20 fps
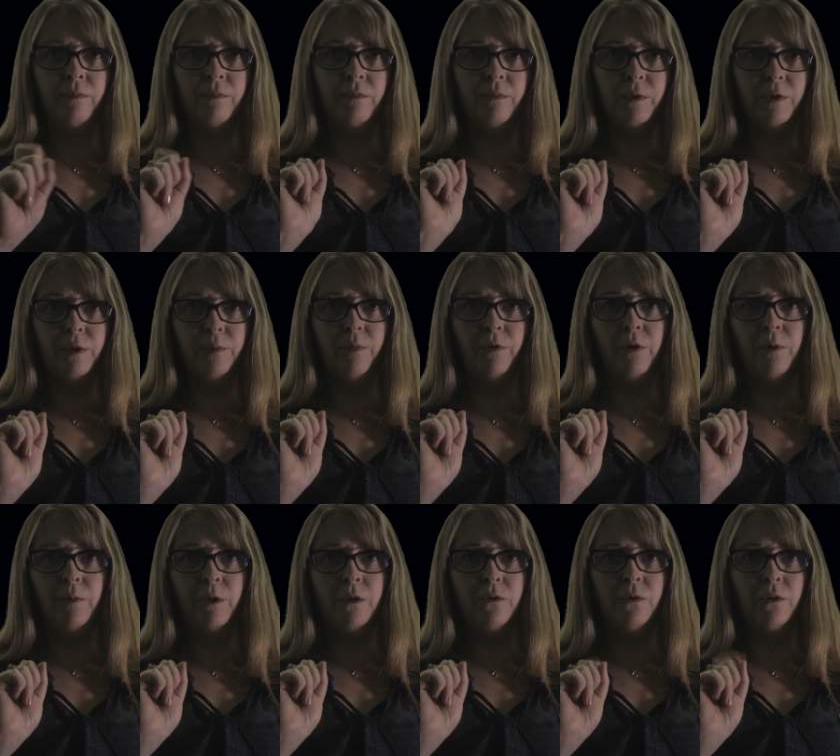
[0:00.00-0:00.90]
there's pretty
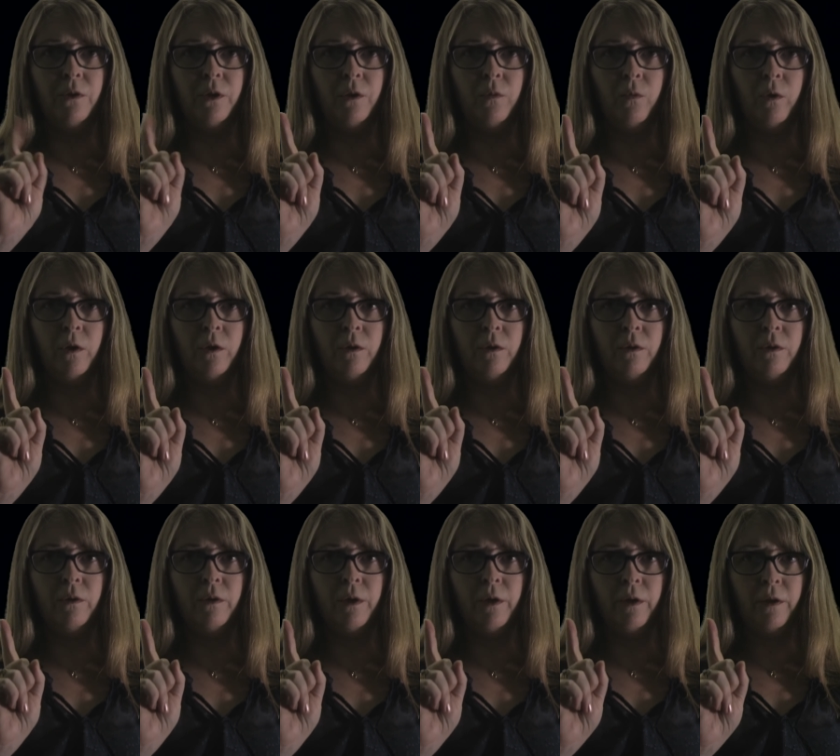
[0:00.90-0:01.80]
much only one,
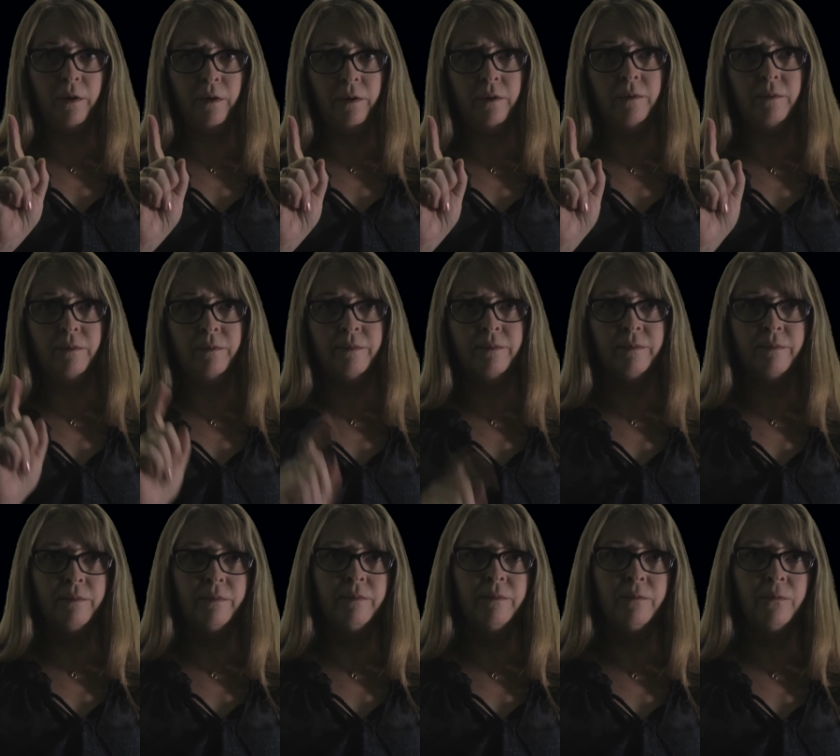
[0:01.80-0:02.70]
K,
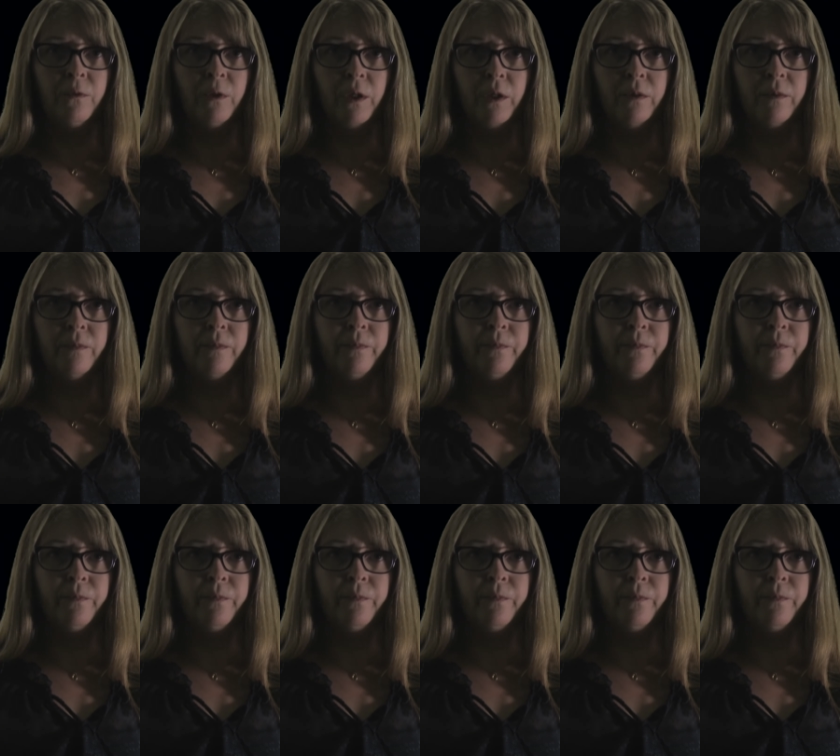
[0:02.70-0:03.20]
right?